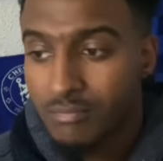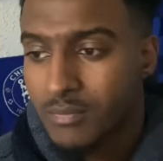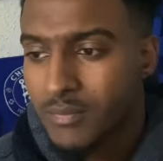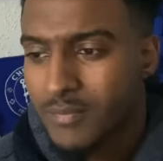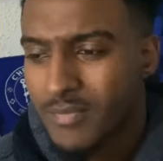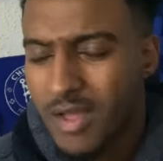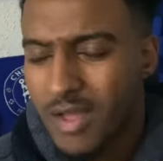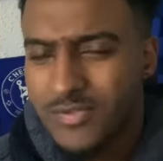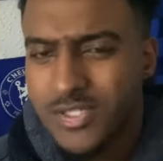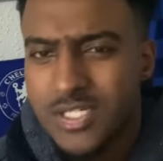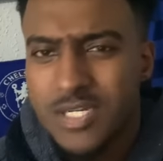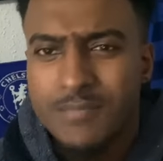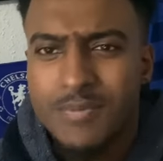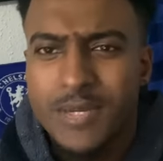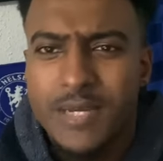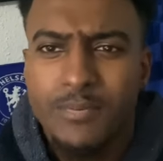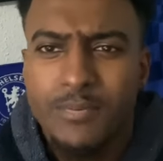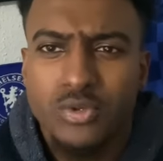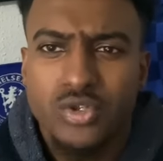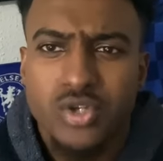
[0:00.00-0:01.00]
Now, I've seen
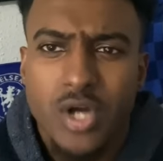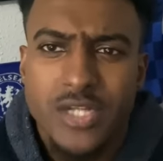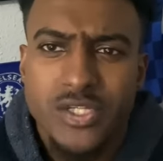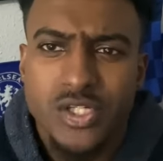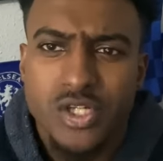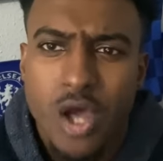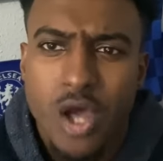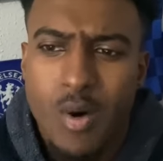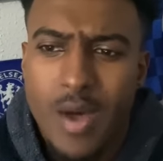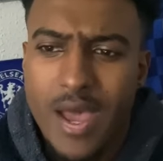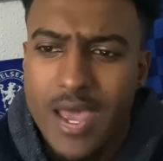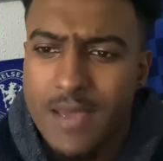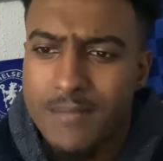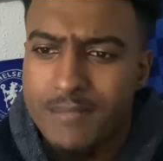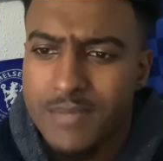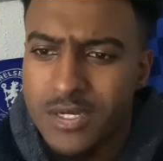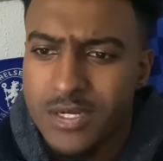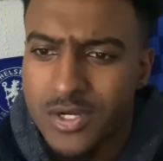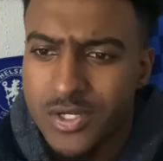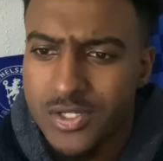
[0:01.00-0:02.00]
people try to go at him
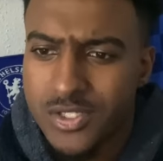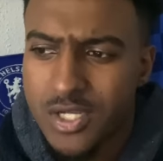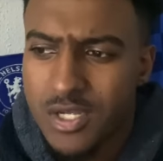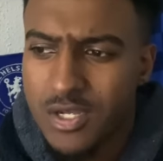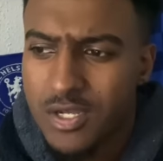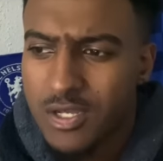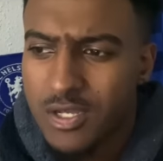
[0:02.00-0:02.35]
because